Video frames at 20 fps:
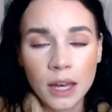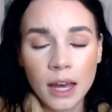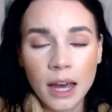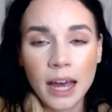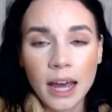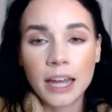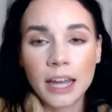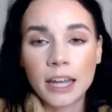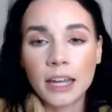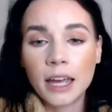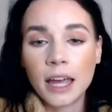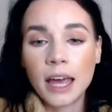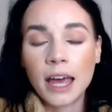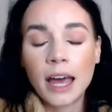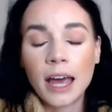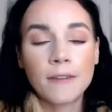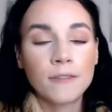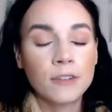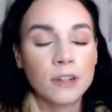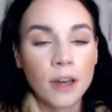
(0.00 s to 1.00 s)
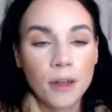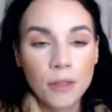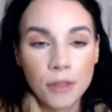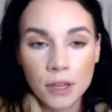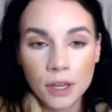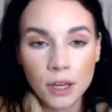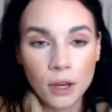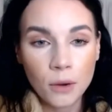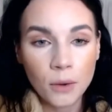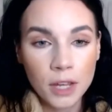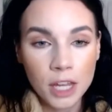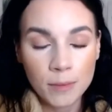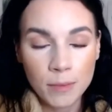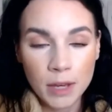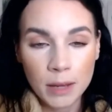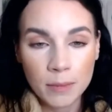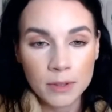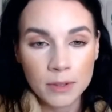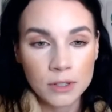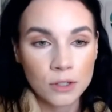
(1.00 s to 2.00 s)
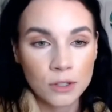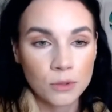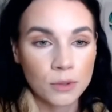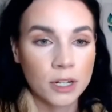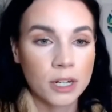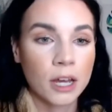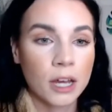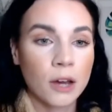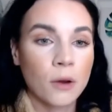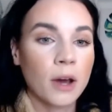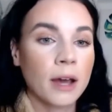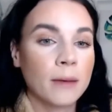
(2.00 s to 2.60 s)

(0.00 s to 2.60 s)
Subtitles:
I have nothing going in my business right now.